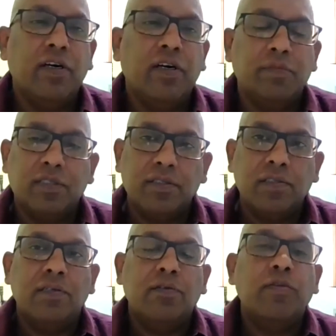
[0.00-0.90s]
firms
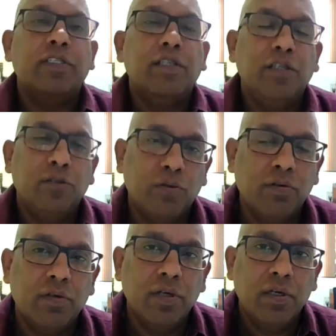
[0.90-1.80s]
which need to